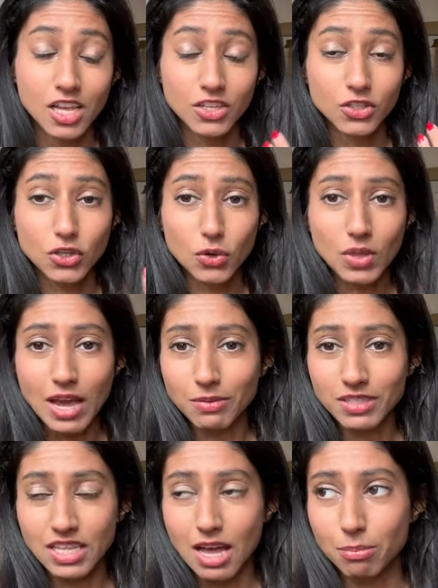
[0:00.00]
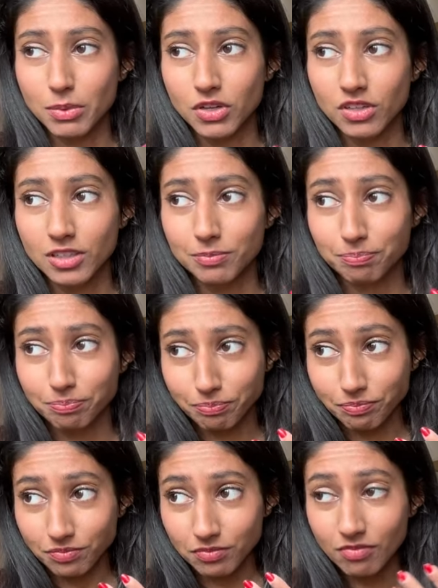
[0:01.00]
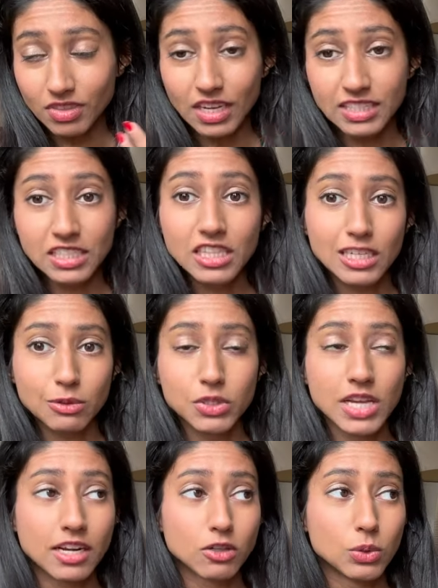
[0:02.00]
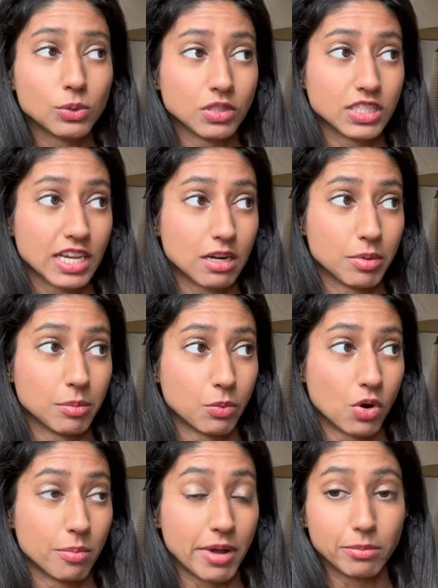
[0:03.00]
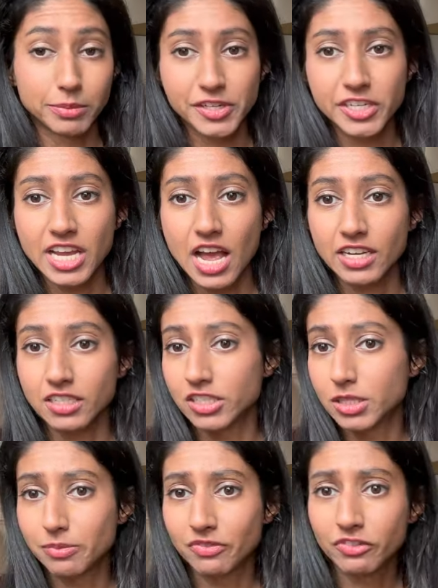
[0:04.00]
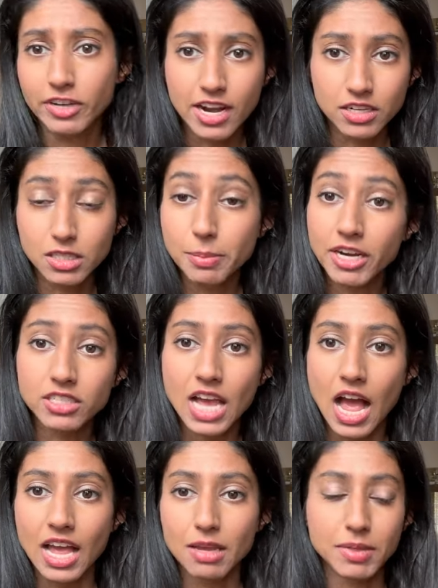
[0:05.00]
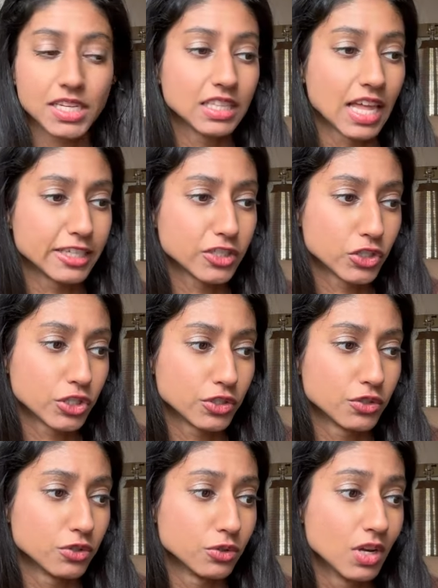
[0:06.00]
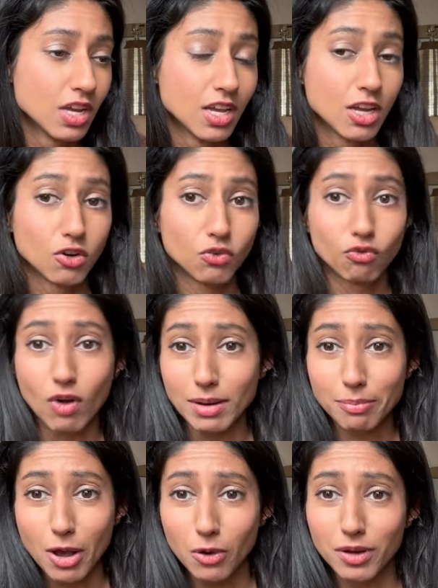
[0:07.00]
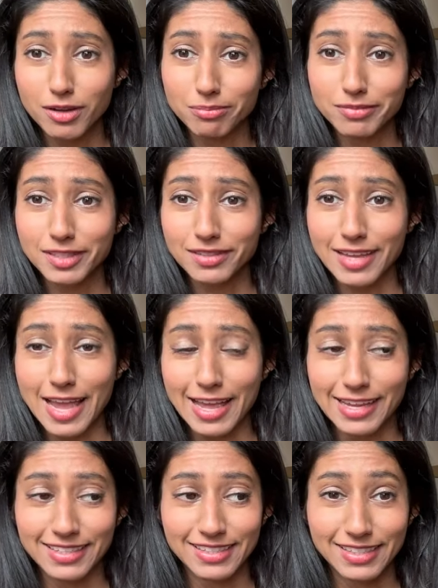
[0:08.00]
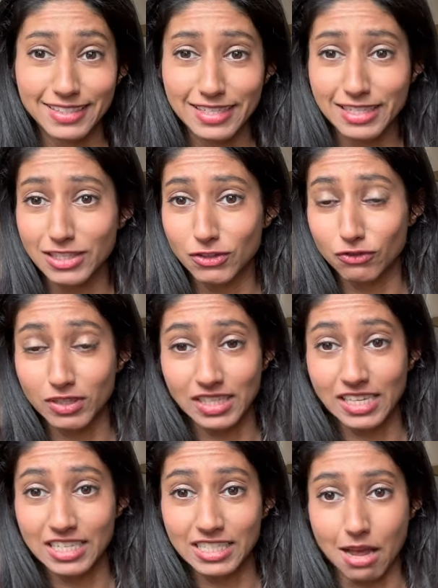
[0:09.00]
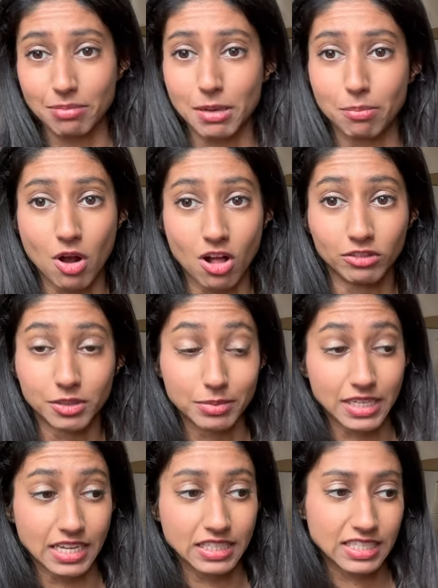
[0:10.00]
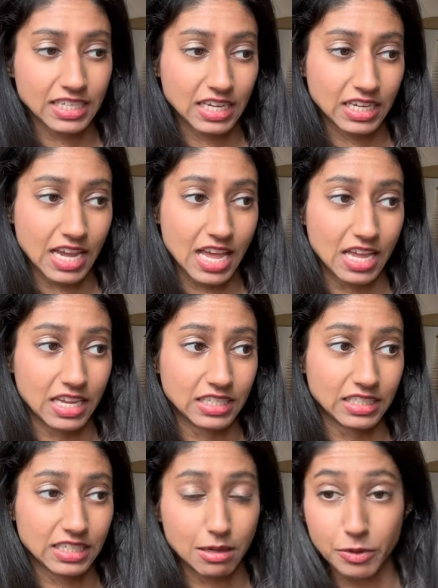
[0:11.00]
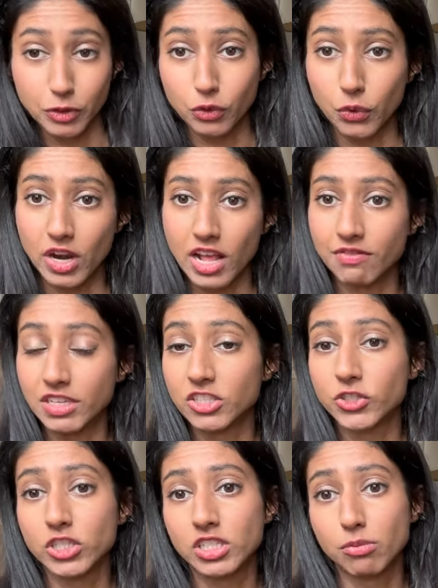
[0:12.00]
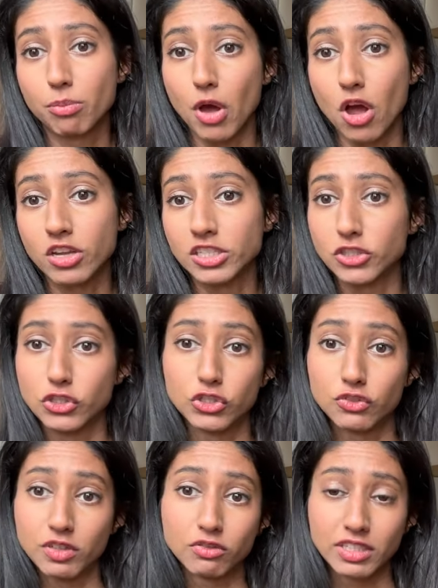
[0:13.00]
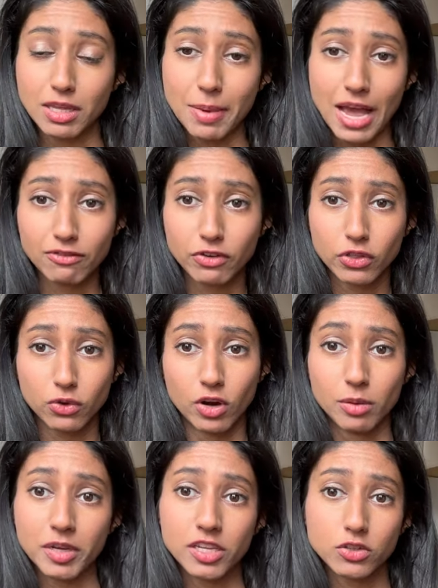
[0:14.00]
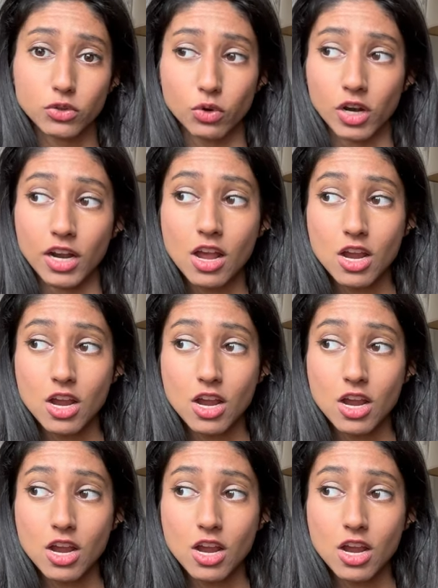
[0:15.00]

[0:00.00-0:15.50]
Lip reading: So that was that book. I did think it was kind of cool to get a bit more about Murtagh in his spare time. He likes to write poems and is really adept at ballroom dancing, and him and Thorne have an interesting bond, and you just feel really bad for Thorne because Thorne